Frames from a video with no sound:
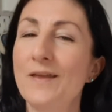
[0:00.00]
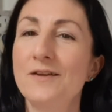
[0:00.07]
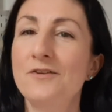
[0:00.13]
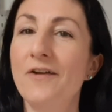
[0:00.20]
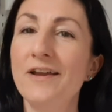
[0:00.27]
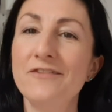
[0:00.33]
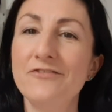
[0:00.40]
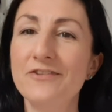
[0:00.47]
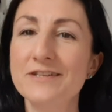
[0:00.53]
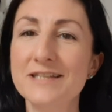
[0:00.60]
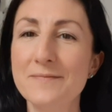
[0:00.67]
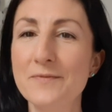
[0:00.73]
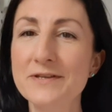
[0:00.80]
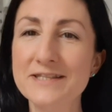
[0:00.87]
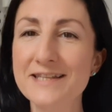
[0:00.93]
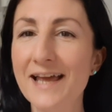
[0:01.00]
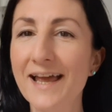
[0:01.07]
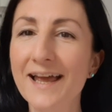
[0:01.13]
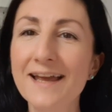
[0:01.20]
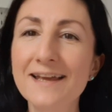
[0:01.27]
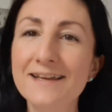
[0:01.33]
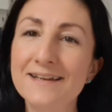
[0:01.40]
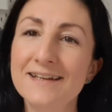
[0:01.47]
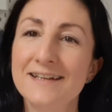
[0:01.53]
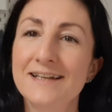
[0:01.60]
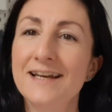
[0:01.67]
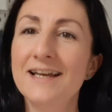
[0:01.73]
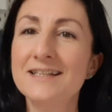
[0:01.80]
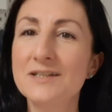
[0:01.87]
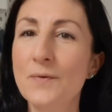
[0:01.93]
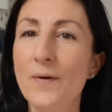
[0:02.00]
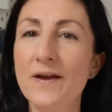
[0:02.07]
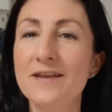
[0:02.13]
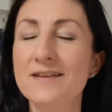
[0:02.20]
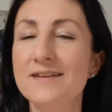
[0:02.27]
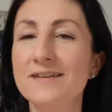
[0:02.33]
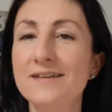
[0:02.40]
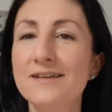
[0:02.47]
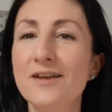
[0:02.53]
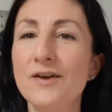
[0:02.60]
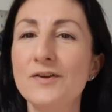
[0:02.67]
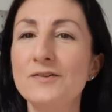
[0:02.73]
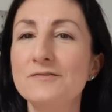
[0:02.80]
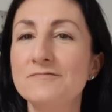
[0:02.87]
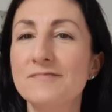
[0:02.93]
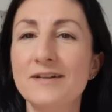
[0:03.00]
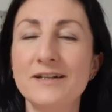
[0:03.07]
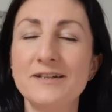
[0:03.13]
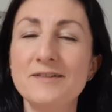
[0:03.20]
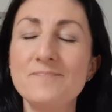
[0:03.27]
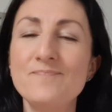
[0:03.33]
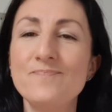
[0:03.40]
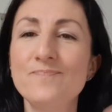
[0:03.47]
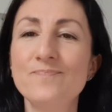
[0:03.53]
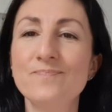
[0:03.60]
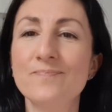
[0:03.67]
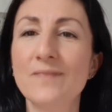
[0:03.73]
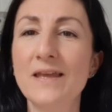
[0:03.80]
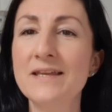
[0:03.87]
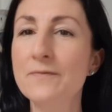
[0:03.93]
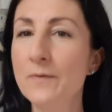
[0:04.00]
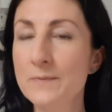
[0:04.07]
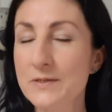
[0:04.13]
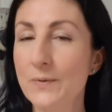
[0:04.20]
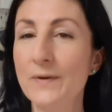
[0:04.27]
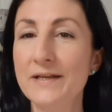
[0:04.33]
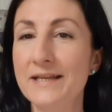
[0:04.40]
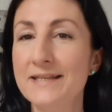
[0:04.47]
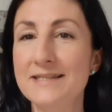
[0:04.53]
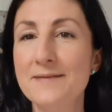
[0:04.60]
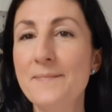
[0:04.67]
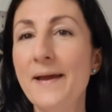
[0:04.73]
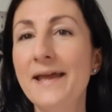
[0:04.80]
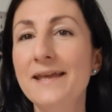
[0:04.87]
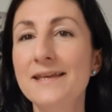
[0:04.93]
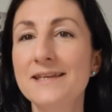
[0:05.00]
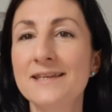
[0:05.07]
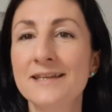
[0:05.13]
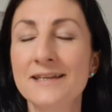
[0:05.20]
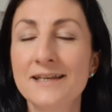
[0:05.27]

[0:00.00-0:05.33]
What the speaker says: Great for a summer's day. It's quite, it was quite an easy make.